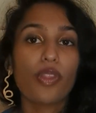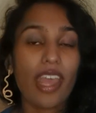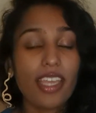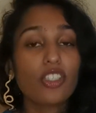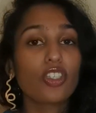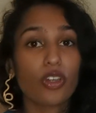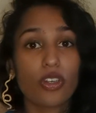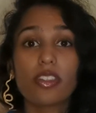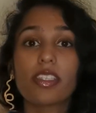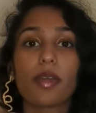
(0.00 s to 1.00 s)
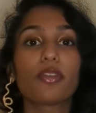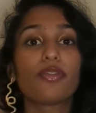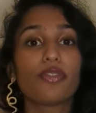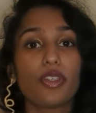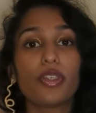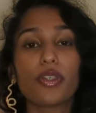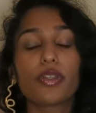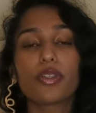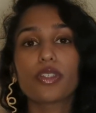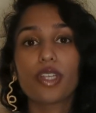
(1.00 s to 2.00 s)
The ancient concept
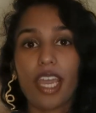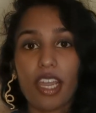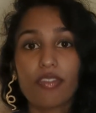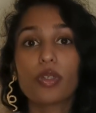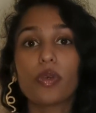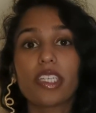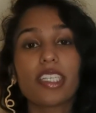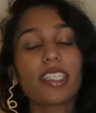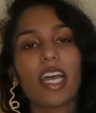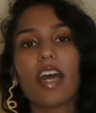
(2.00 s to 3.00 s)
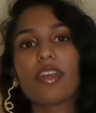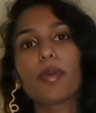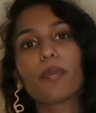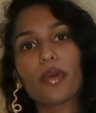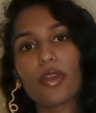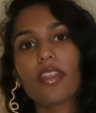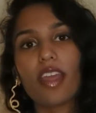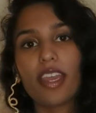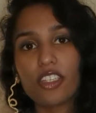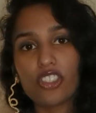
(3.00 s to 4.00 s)
viewed everyone as having both
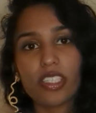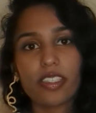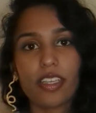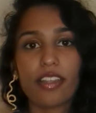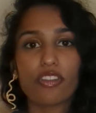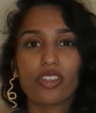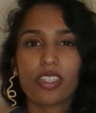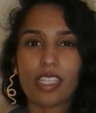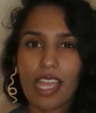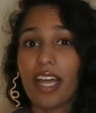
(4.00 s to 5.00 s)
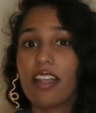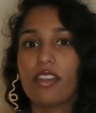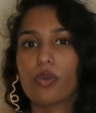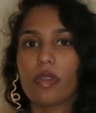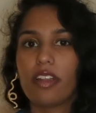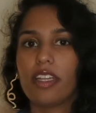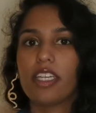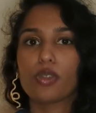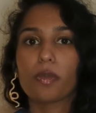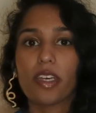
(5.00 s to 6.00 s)
energies. It's just balance within
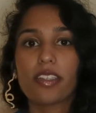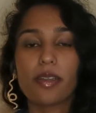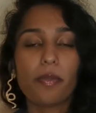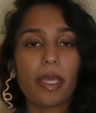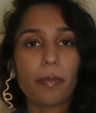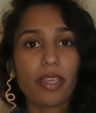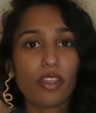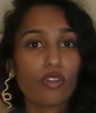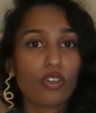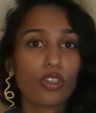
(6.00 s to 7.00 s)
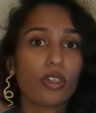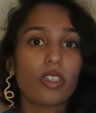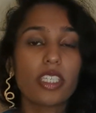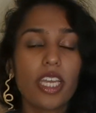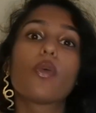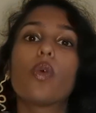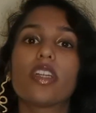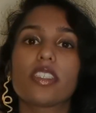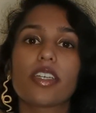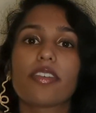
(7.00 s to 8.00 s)
each person may be skewed in
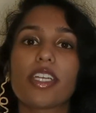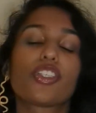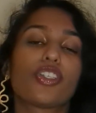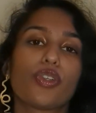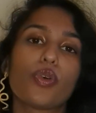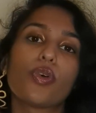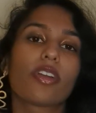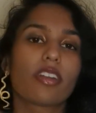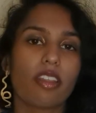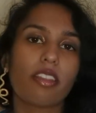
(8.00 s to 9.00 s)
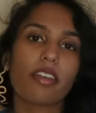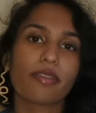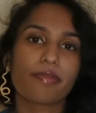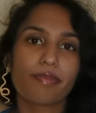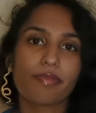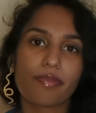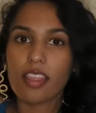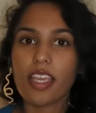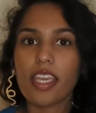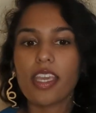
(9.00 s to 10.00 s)
one direction or another.
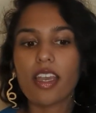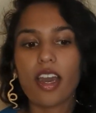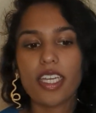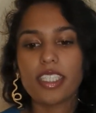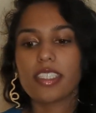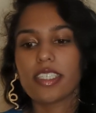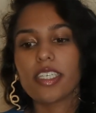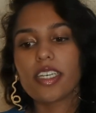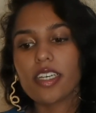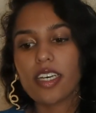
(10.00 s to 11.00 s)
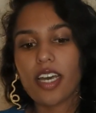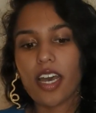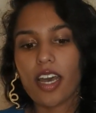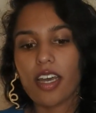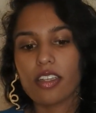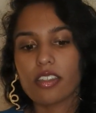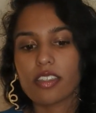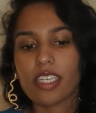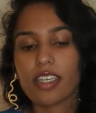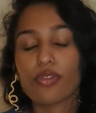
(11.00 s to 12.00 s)
The idea and
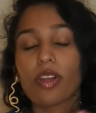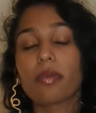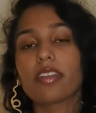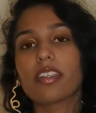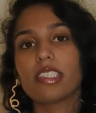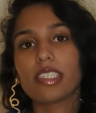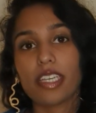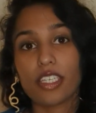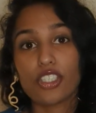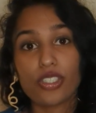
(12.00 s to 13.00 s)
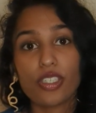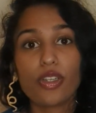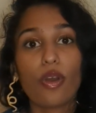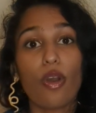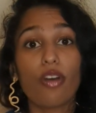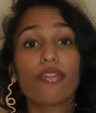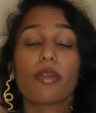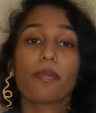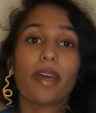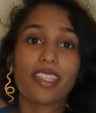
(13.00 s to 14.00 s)
I guess representation of
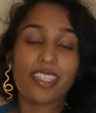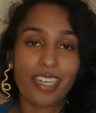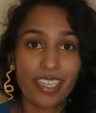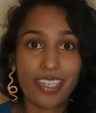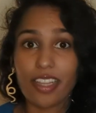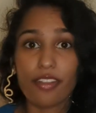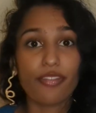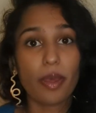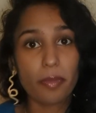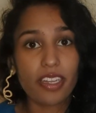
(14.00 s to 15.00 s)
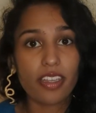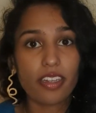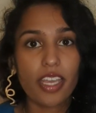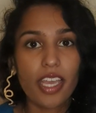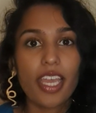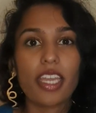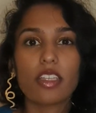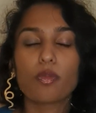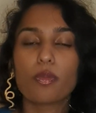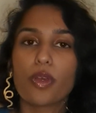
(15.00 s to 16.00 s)
the masculine and the feminine
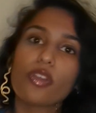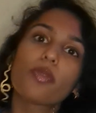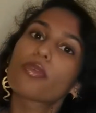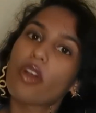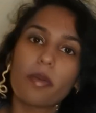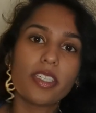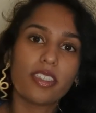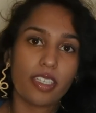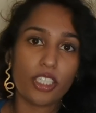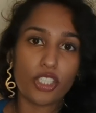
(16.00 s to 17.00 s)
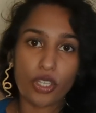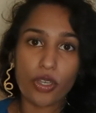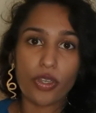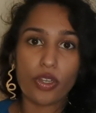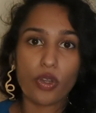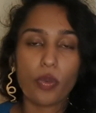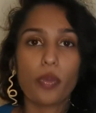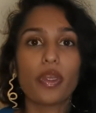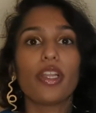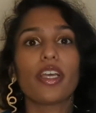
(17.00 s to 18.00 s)
is most prominently shown
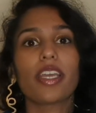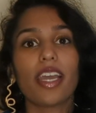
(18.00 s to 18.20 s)
when we look